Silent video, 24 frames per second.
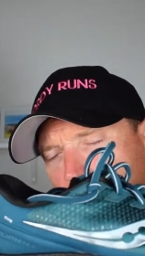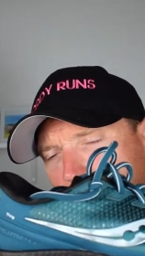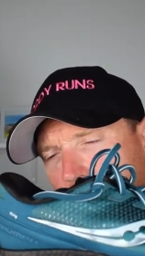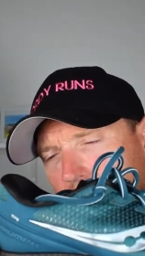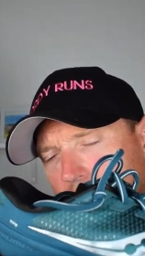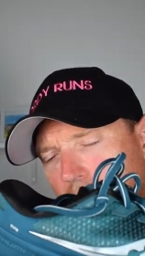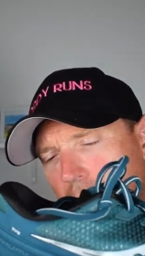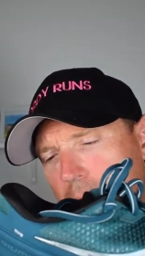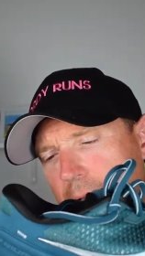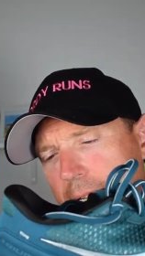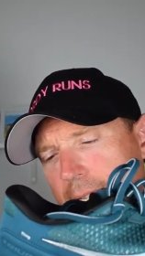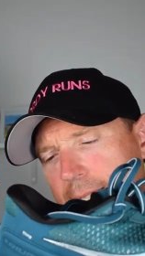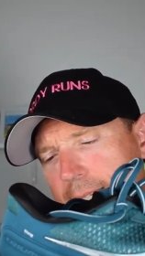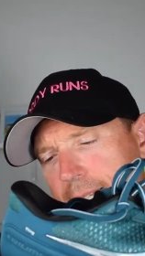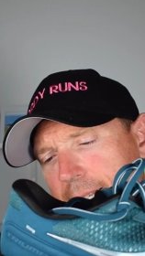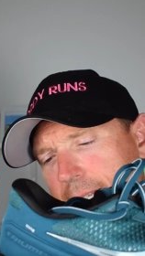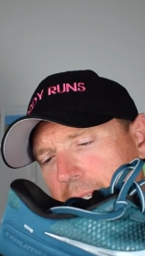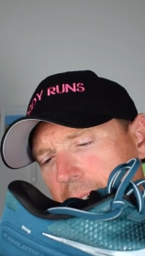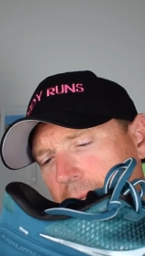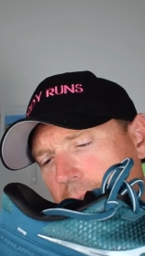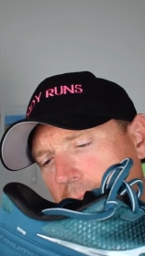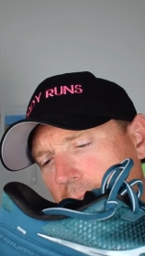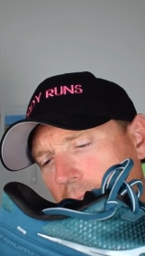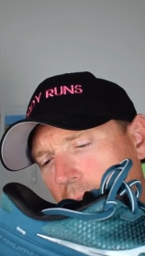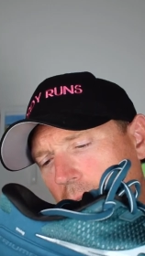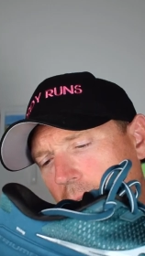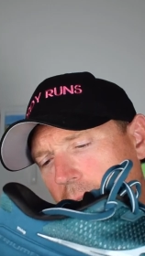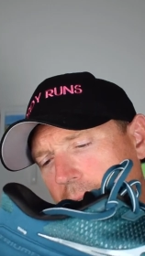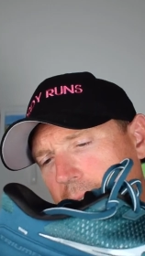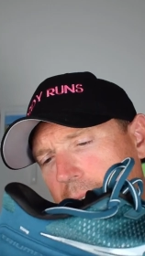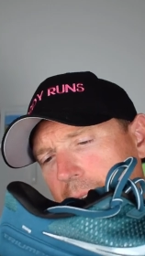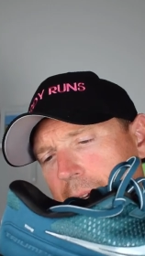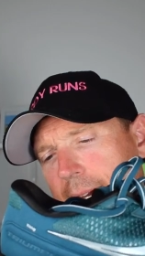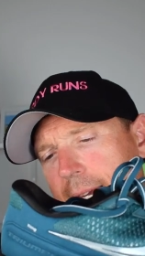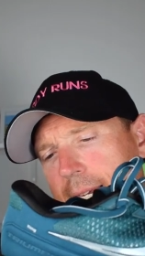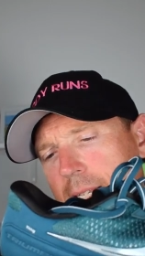I don't necessarily
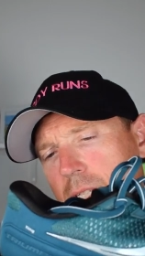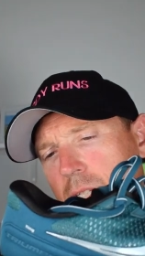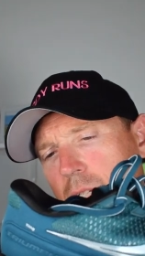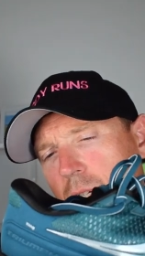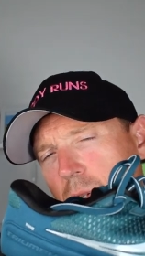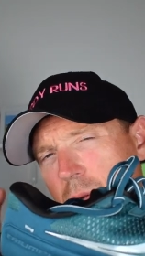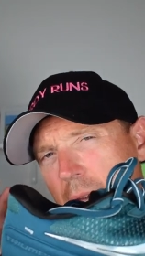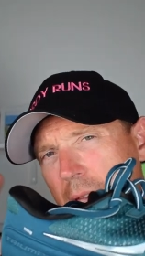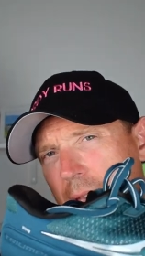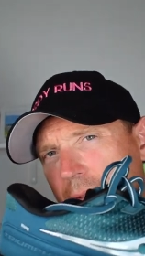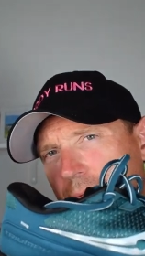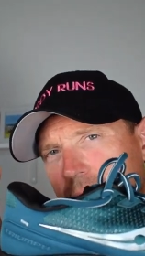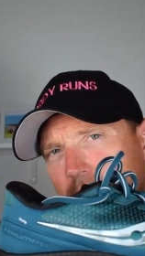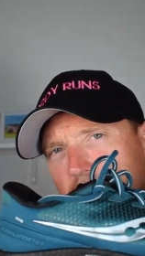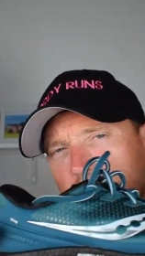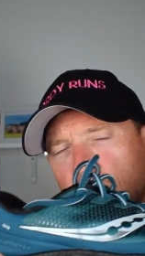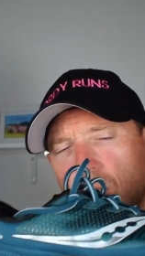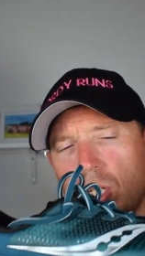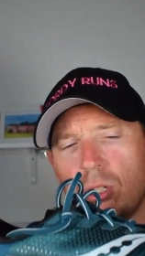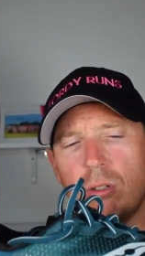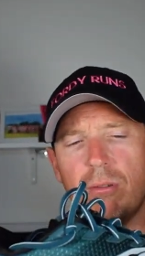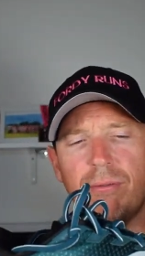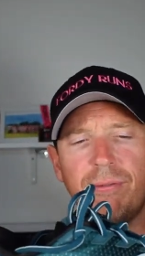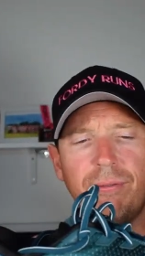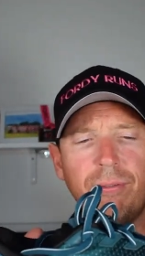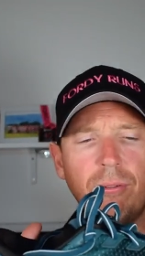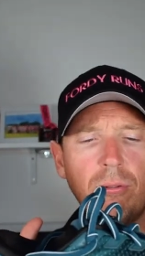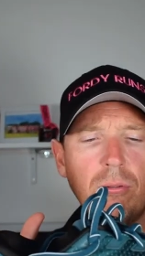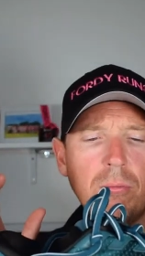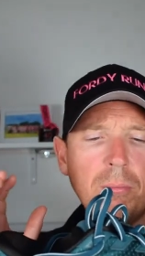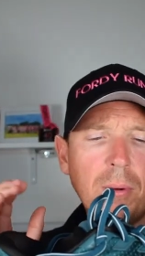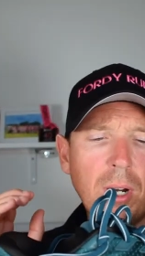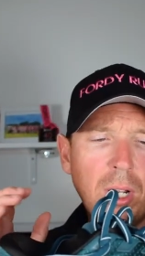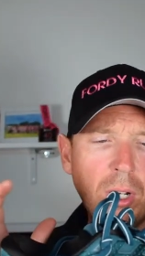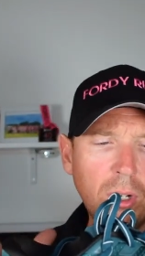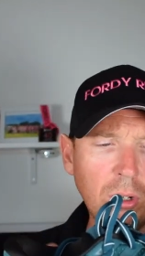like a too heavy a shoe for
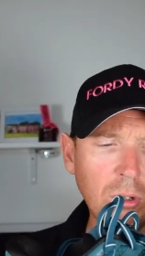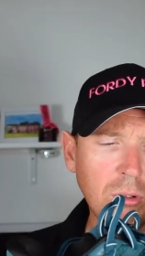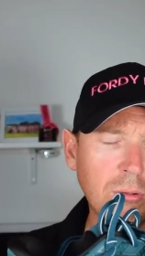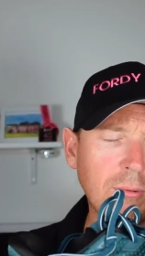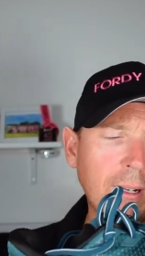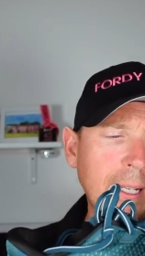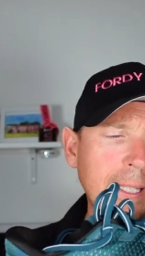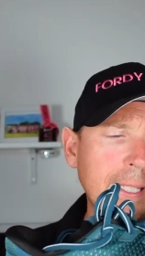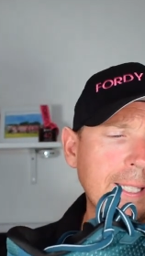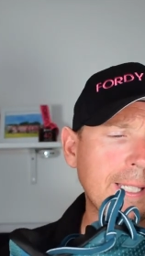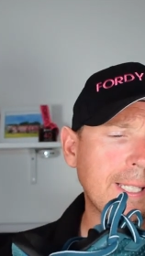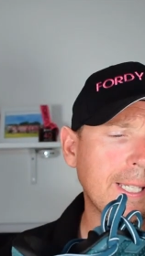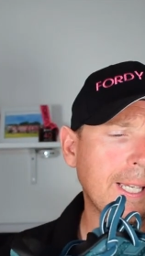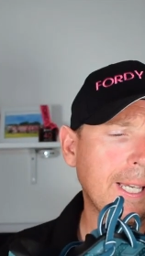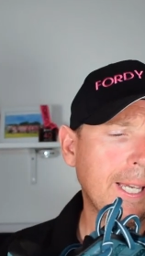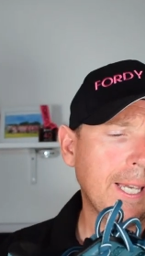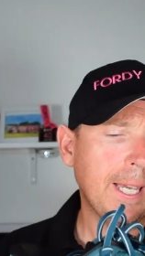my long runs.